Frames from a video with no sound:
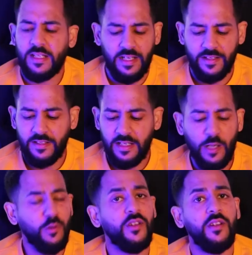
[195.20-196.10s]
And I
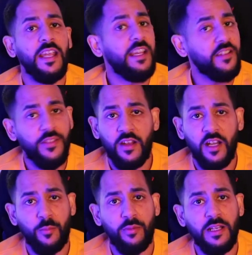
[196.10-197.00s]
was on
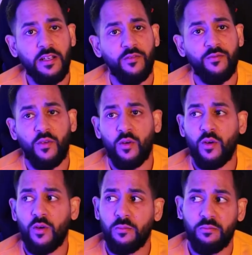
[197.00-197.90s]
azathioprine
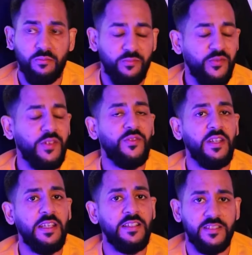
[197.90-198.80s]
for
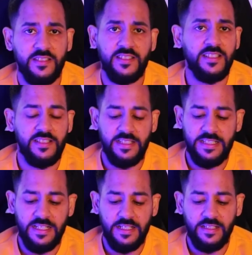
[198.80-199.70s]
15 to 16
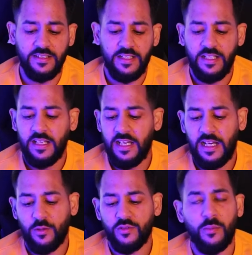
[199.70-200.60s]
years.
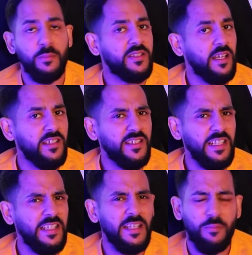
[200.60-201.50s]
I was on
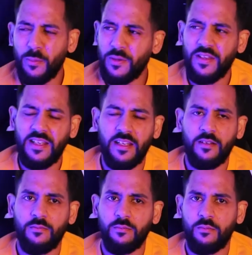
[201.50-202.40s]
mesalazine, and you're probably
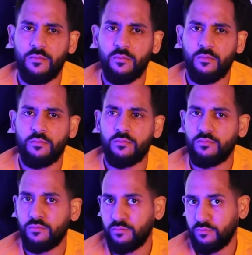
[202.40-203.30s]
thinking,
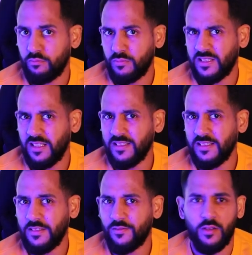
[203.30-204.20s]

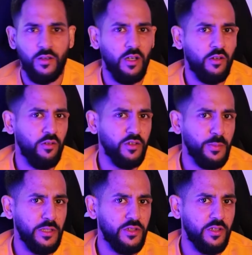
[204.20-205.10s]
mesalazine for a Crohn's
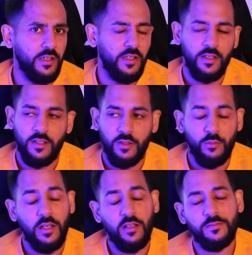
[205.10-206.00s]
patient.
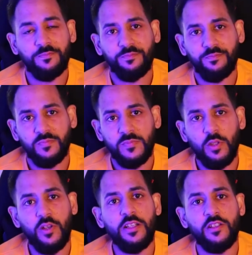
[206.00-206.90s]
Well,
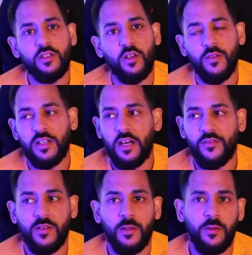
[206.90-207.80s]
Donnie discovered
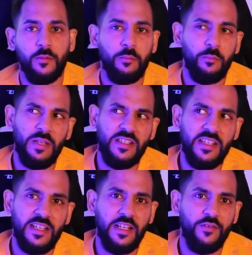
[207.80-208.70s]
after me
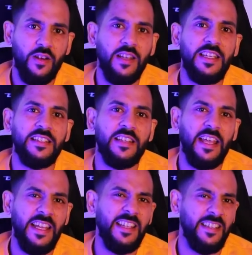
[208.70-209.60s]
taking it for at least
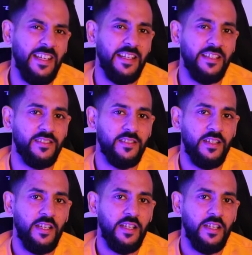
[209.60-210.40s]
eight years